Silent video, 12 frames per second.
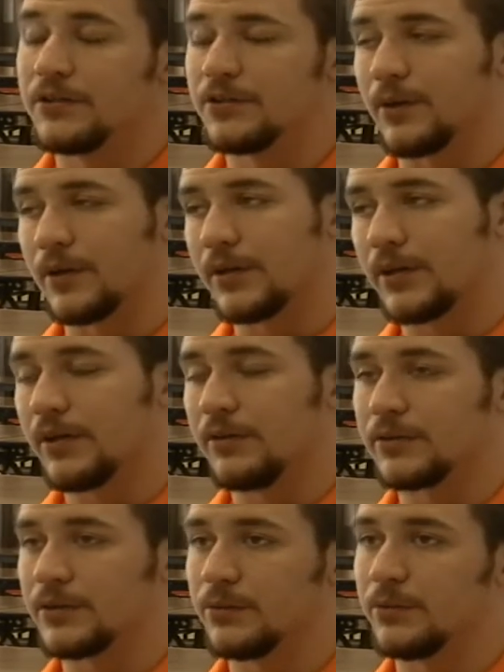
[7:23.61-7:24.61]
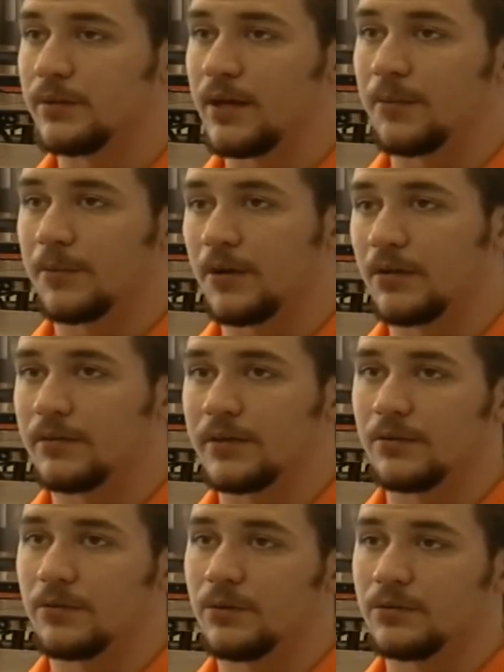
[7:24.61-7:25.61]
so I could go to school, and I'm currently
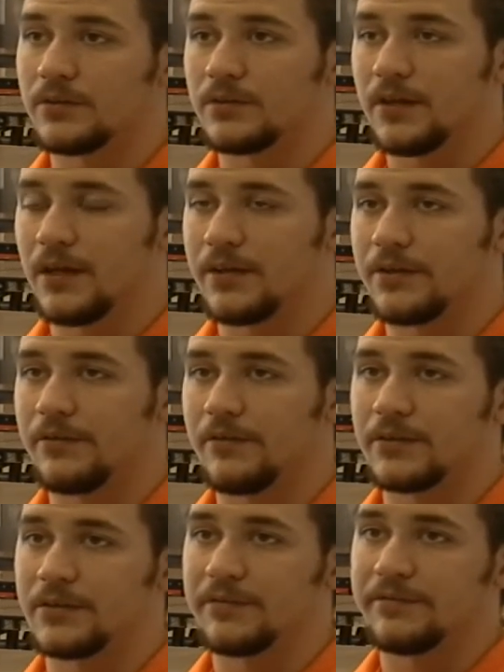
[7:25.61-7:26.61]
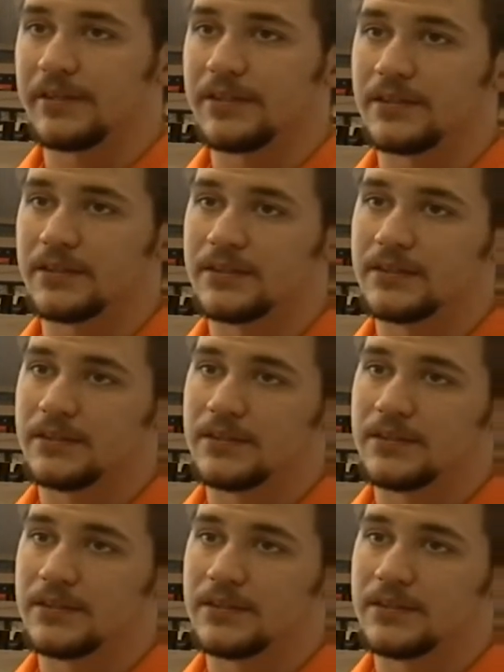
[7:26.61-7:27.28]
enrolled at the University of Phoenix.